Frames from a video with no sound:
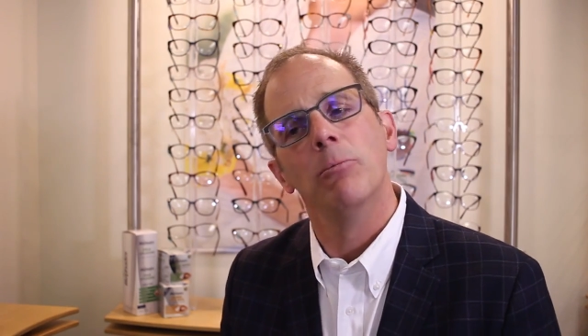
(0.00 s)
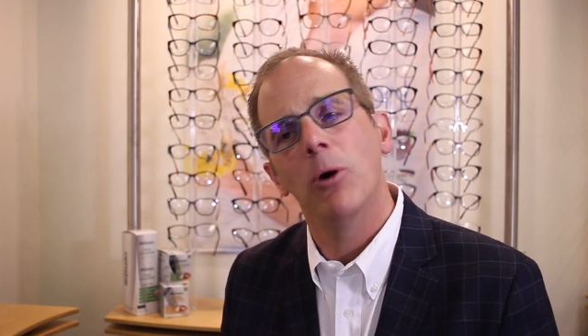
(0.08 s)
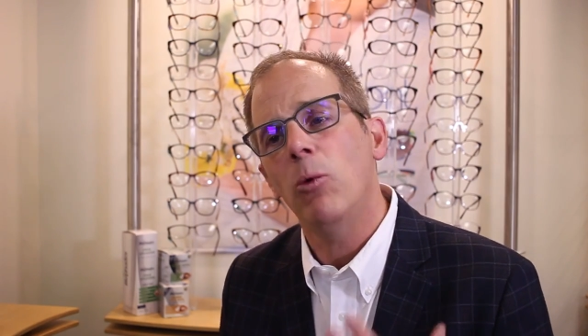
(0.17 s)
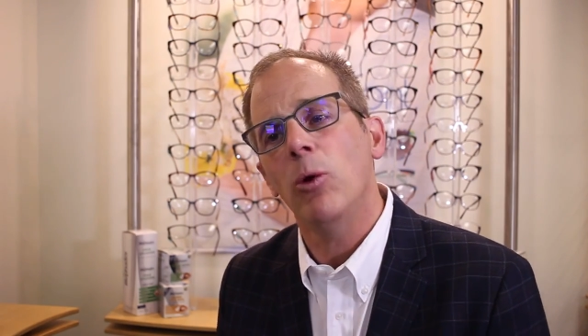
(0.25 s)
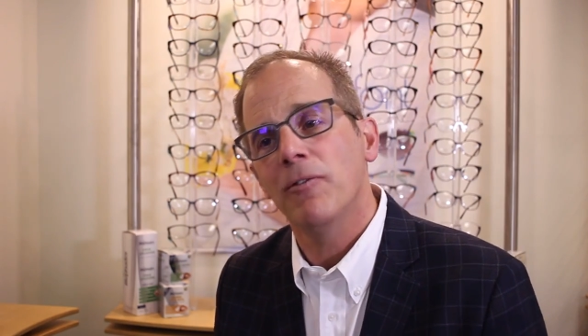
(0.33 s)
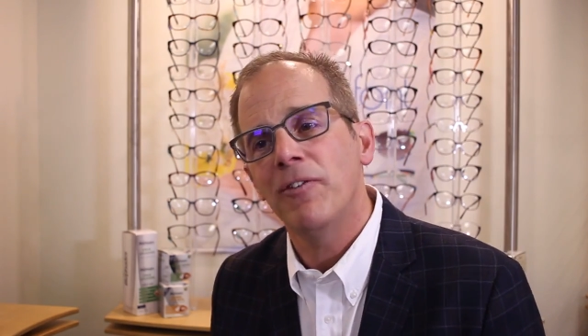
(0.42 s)

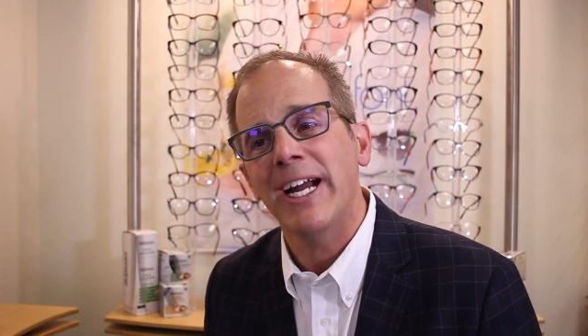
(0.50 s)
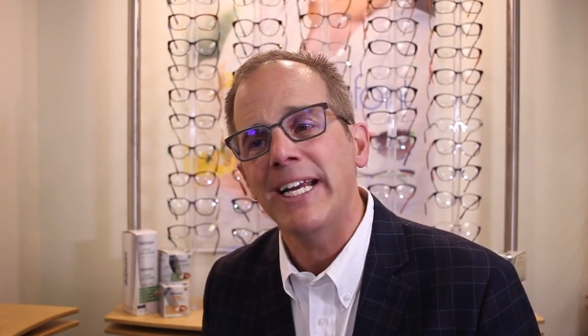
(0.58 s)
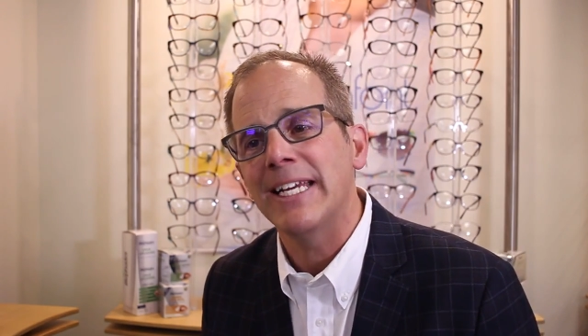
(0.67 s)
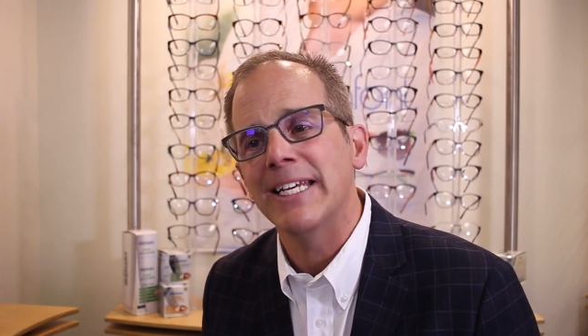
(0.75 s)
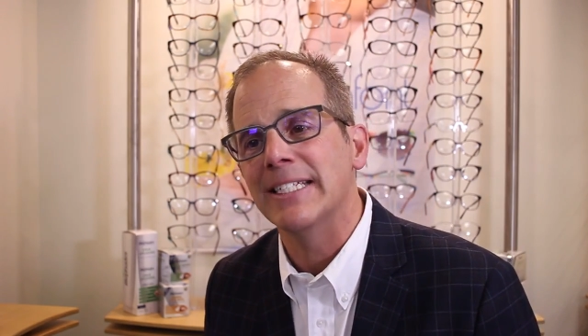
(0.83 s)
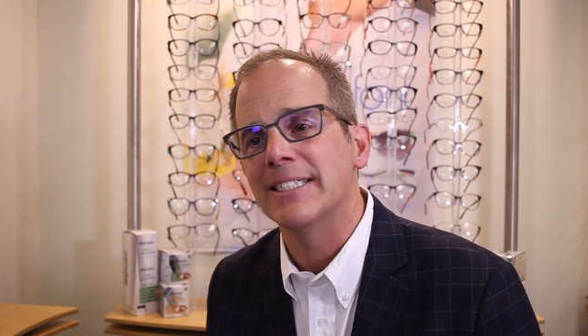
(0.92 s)
But what we're
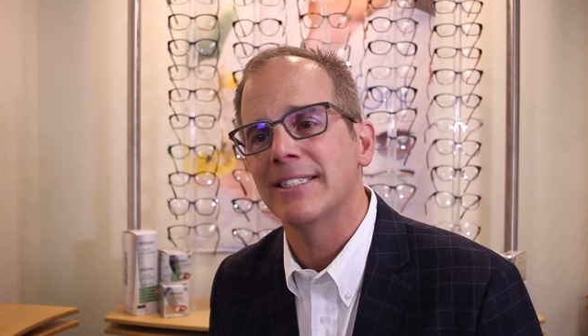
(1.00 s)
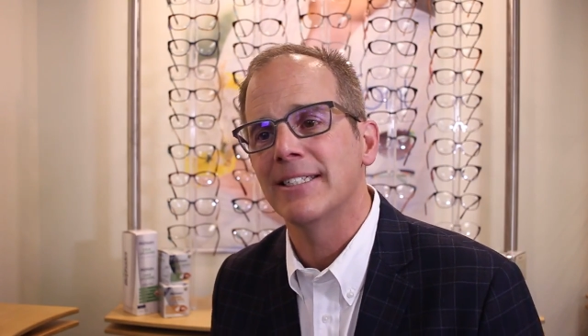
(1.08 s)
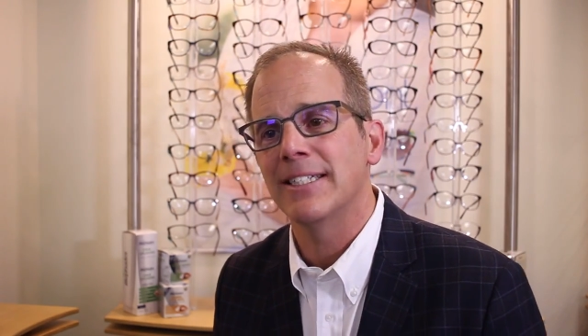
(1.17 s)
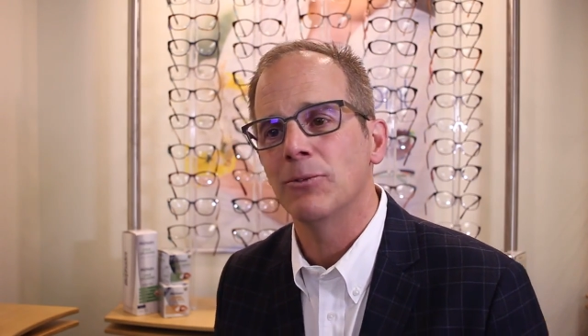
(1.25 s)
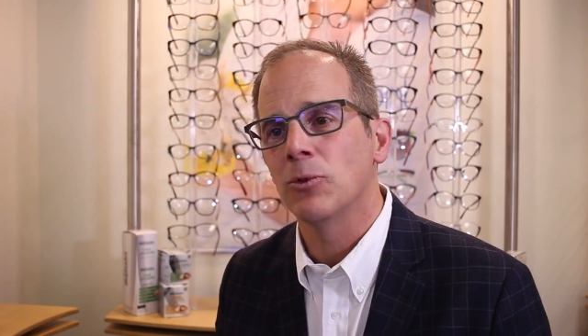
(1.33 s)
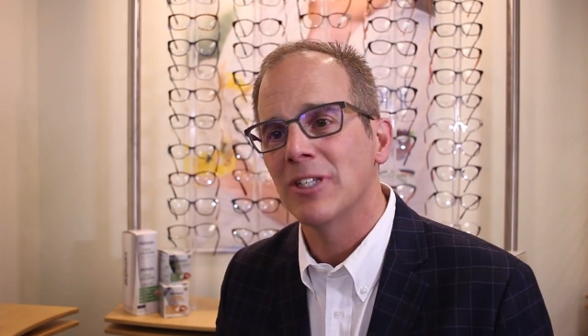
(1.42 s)
finding is
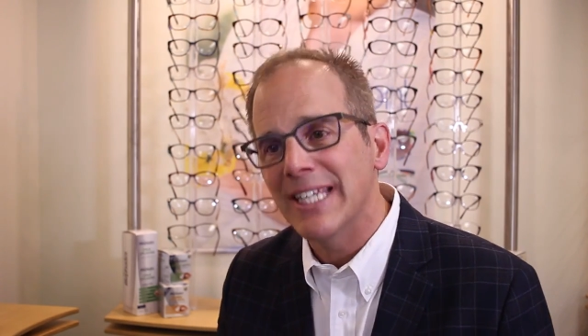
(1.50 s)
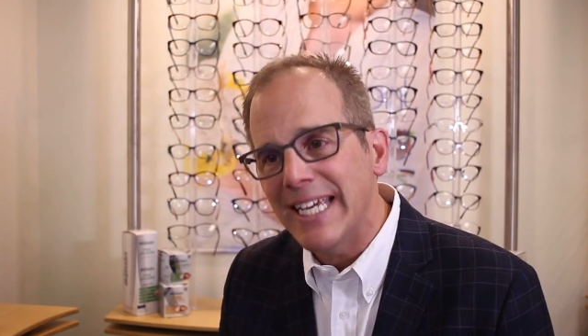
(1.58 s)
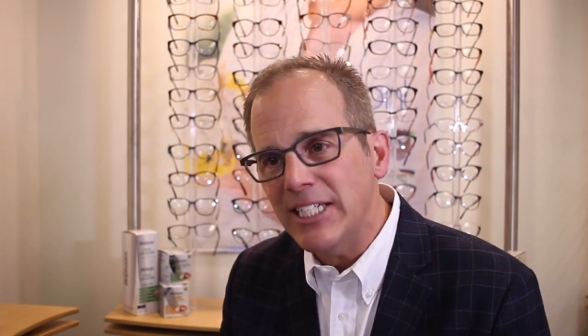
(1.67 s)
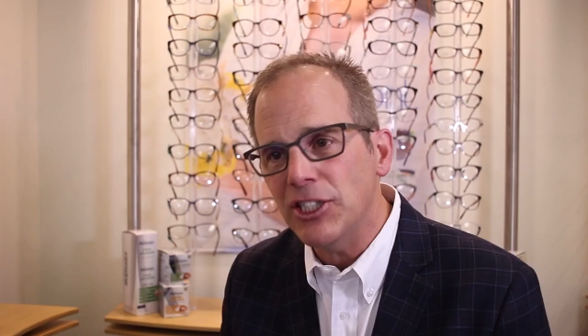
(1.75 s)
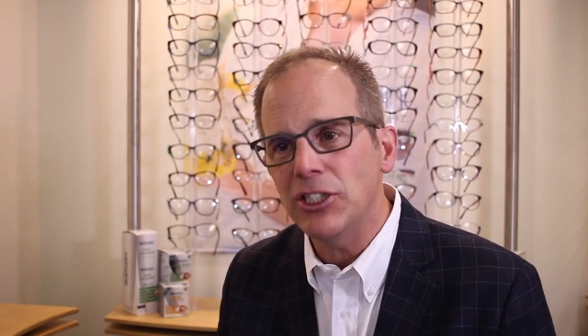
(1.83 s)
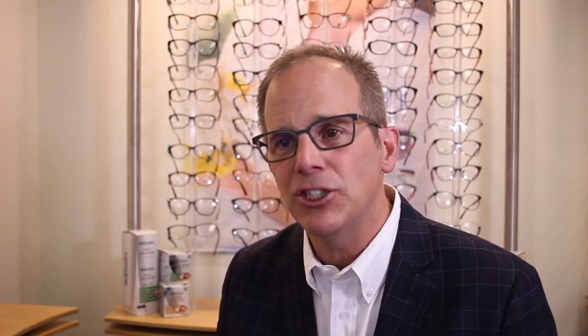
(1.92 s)
that the
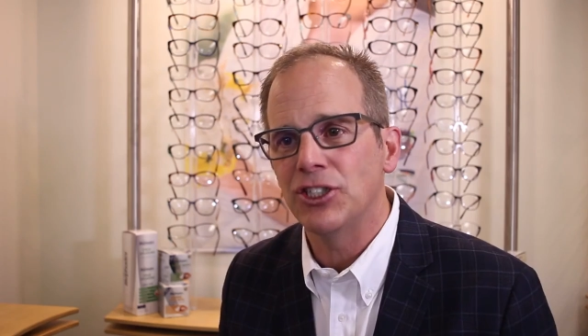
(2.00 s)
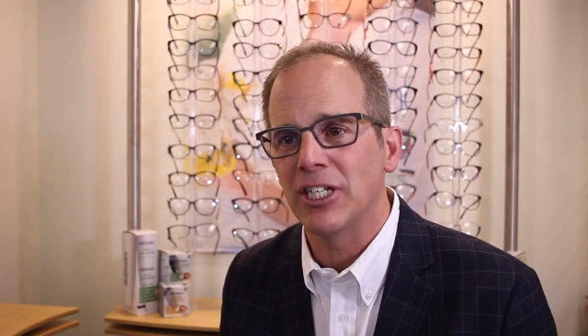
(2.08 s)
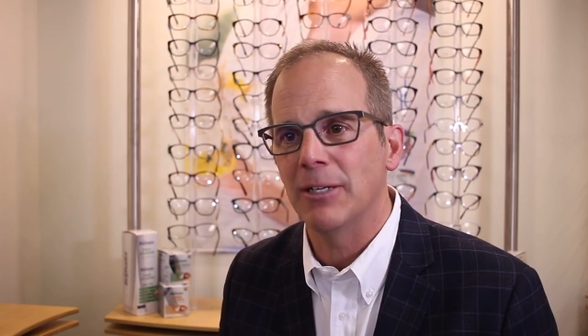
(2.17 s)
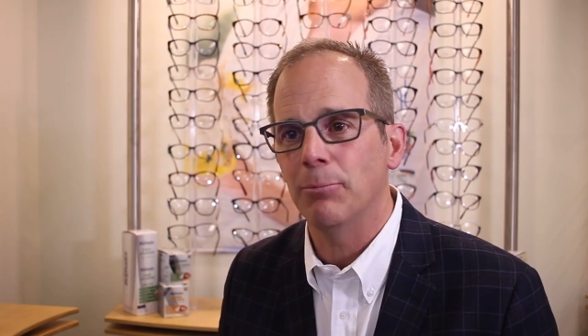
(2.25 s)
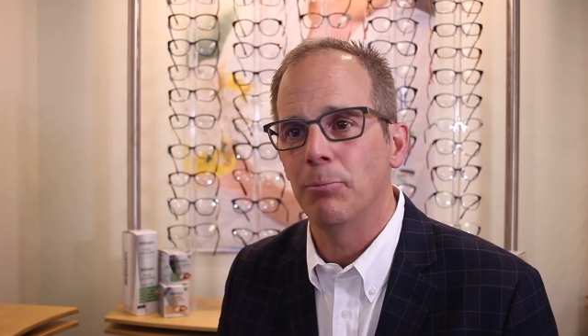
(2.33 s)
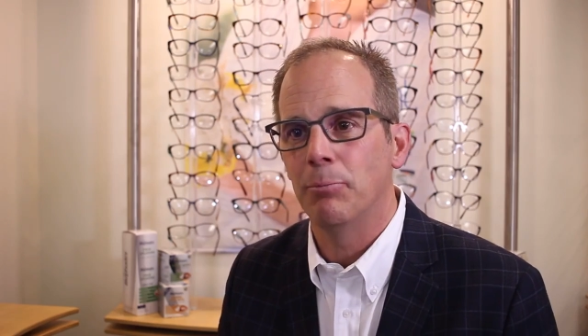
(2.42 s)

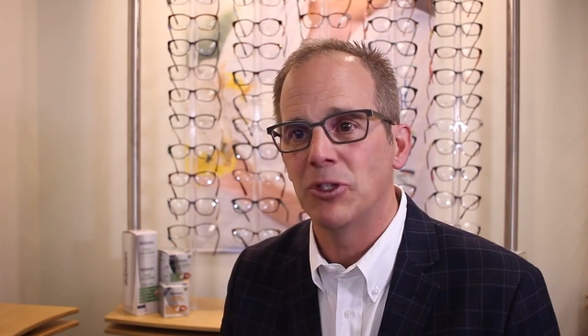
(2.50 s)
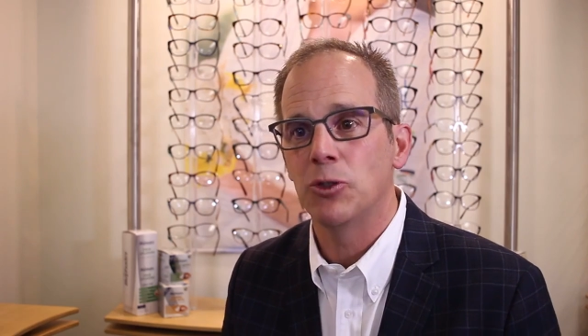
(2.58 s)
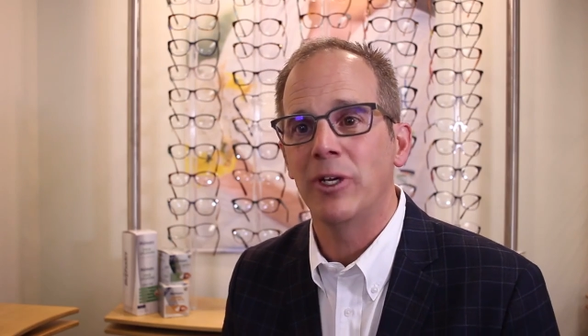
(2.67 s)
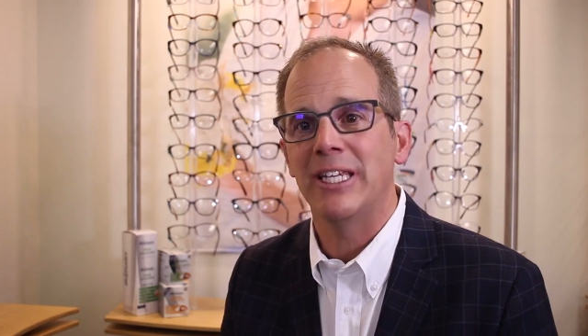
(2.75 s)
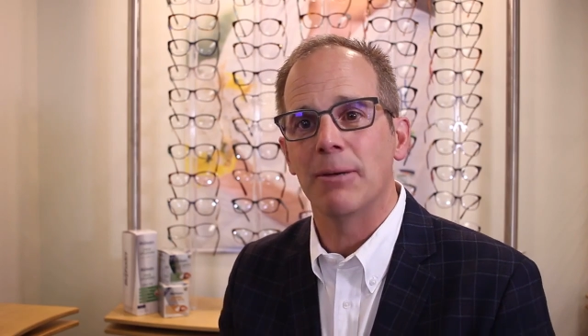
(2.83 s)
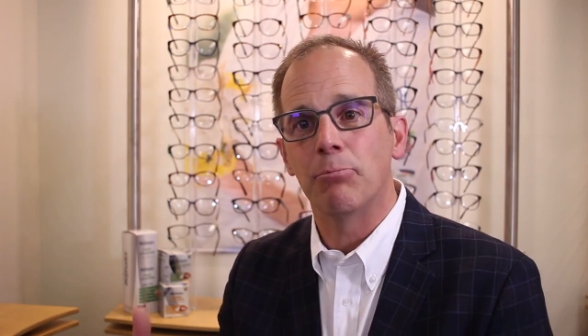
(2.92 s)
relationship
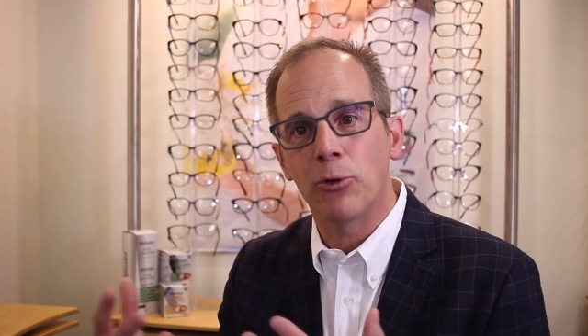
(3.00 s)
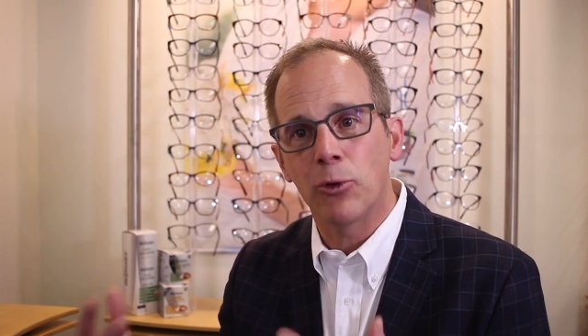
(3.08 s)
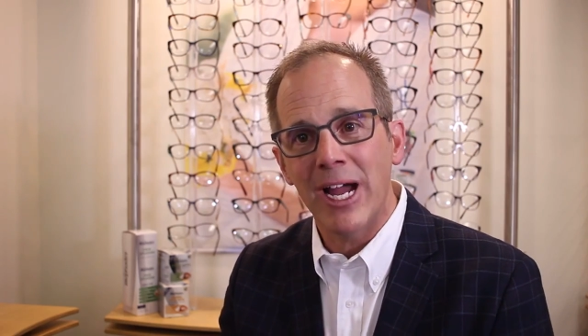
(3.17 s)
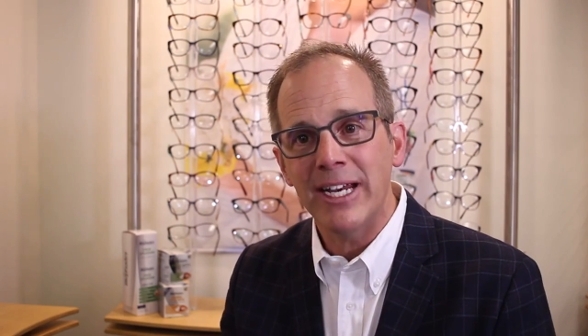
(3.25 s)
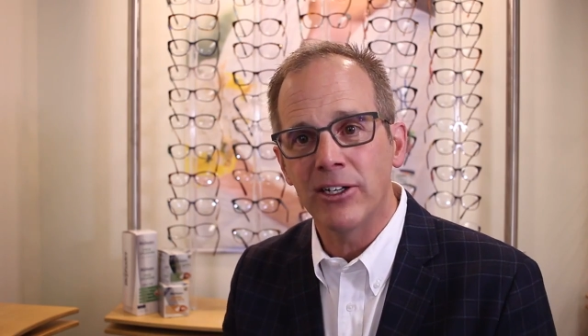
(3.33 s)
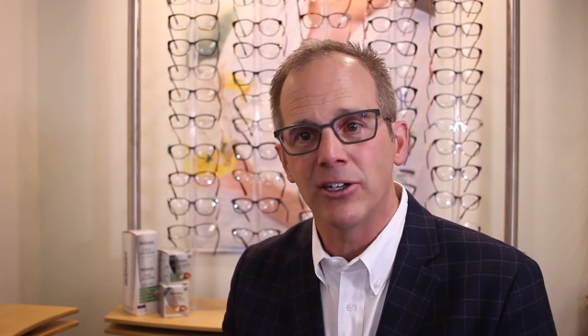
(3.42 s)
between the
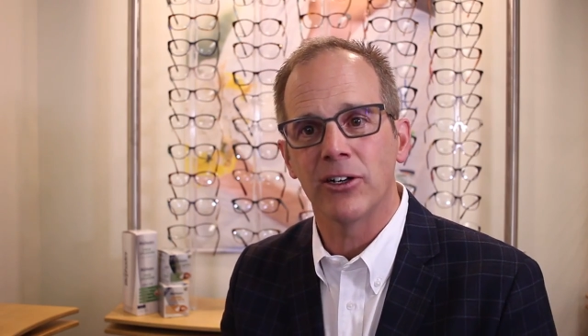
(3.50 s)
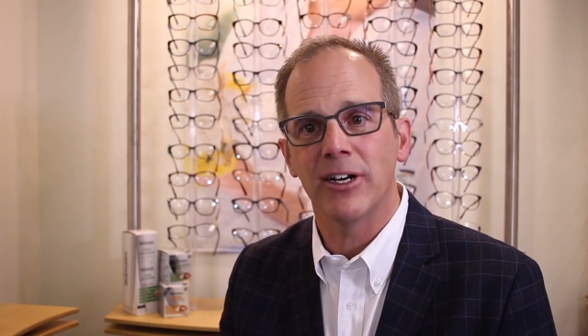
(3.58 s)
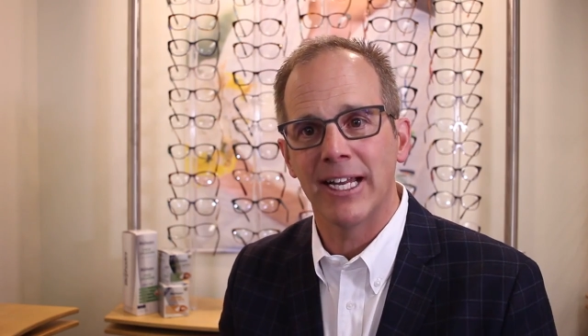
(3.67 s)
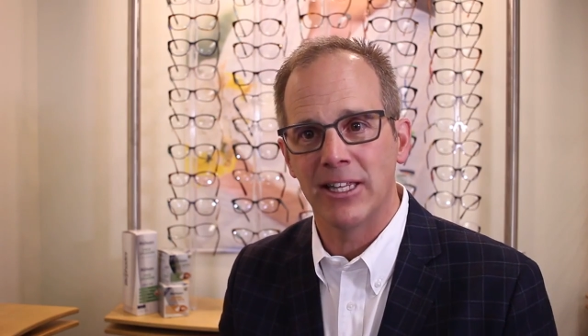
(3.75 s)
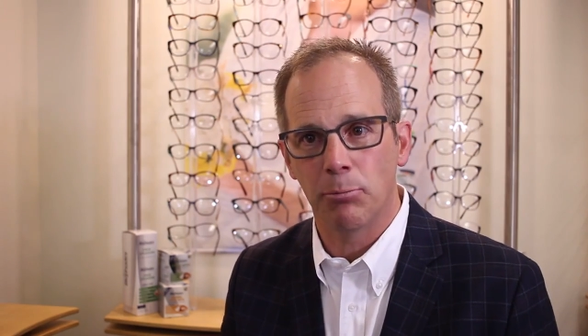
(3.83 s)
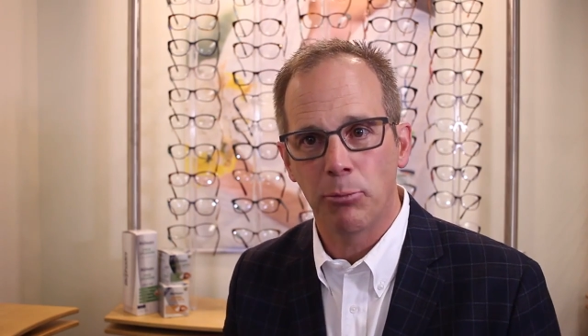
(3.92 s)
predator
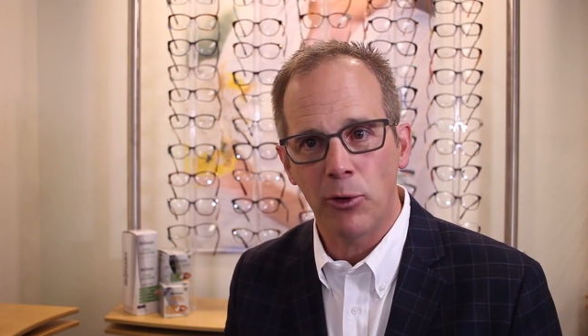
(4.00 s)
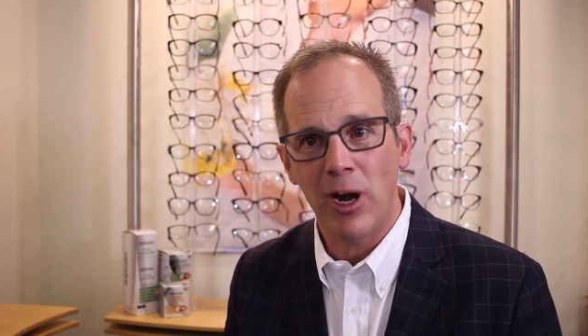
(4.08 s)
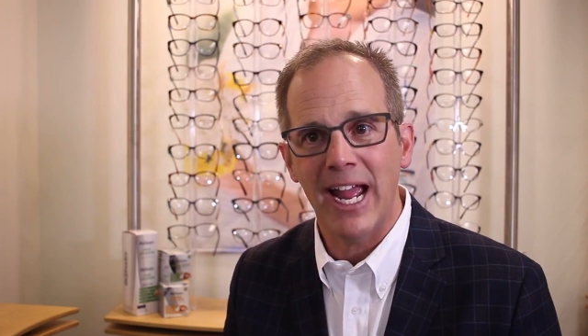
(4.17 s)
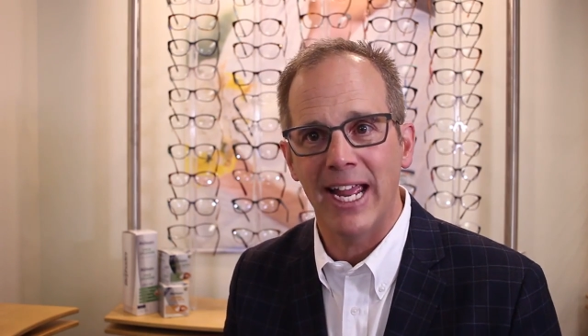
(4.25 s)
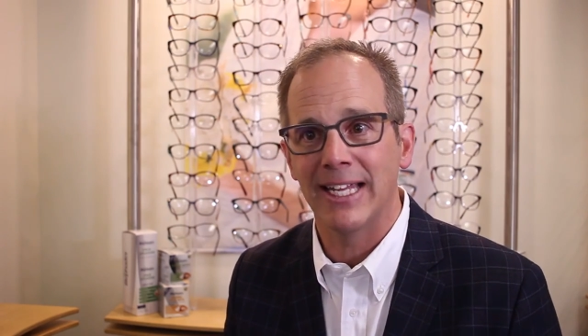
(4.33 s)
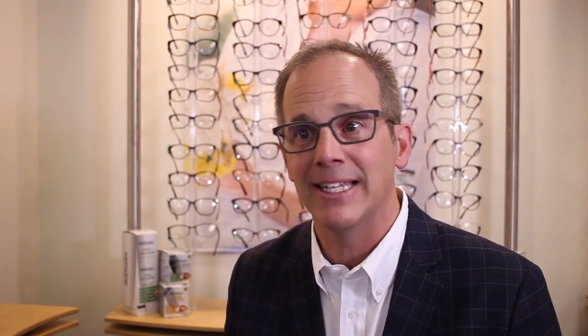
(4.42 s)
and the prey,